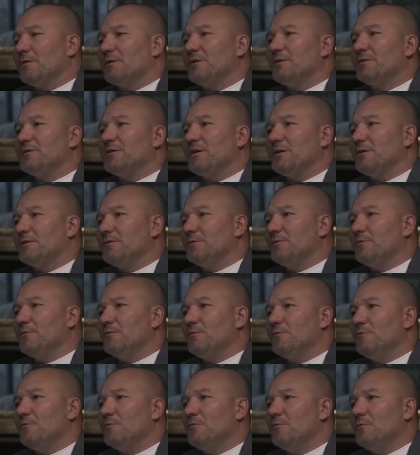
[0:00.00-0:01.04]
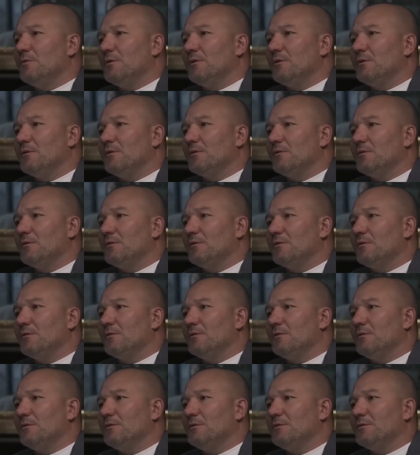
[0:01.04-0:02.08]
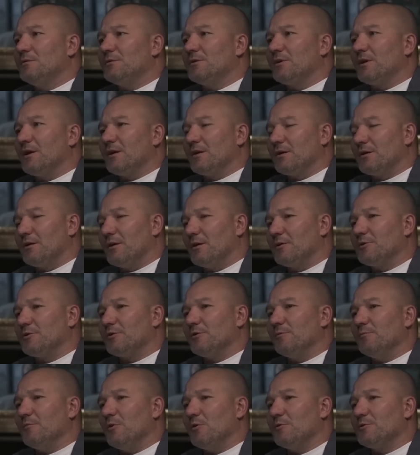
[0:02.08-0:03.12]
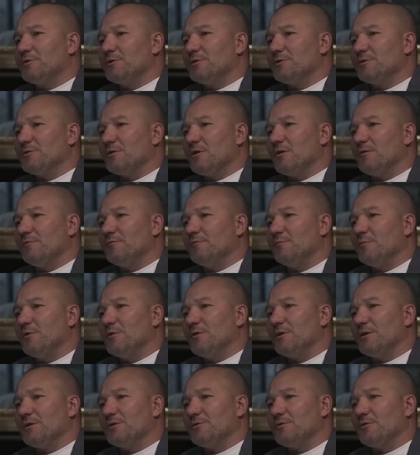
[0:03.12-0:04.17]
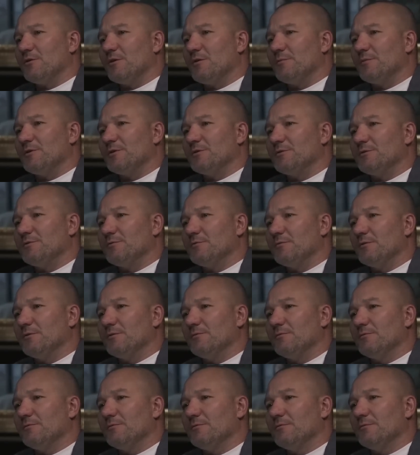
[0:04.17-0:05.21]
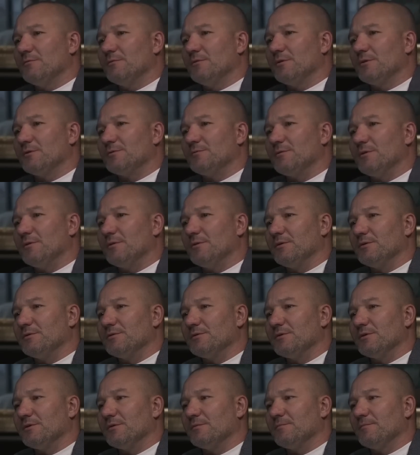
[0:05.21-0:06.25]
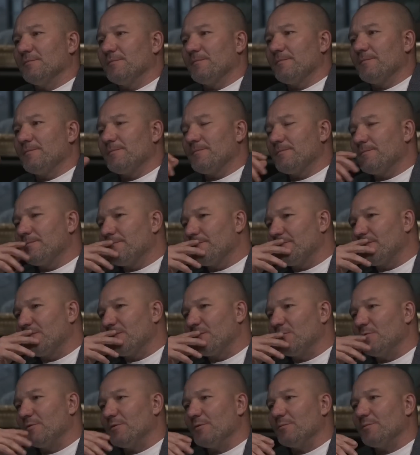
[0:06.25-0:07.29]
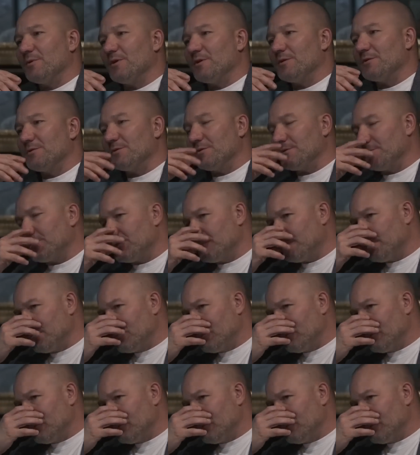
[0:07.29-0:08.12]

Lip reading: did it take you to kind of cut your emotions off from all that trauma that you were experiencing with your patients?